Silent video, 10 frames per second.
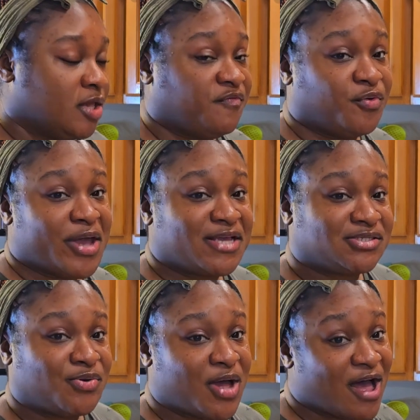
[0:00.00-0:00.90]
If you
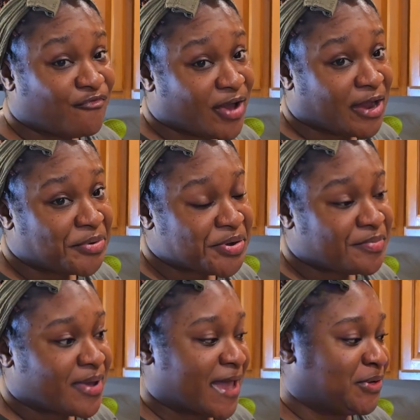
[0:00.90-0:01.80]
guys don't have white
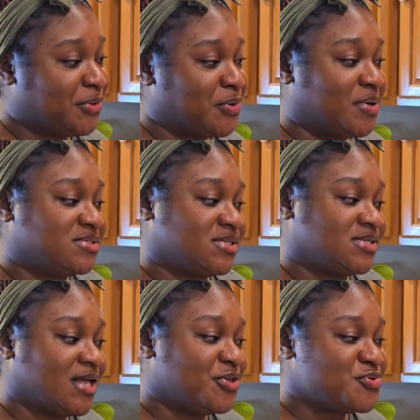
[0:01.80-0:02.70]
rum, I don't know what to
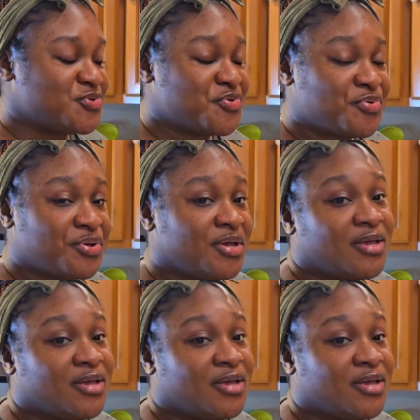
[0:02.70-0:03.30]
tell you.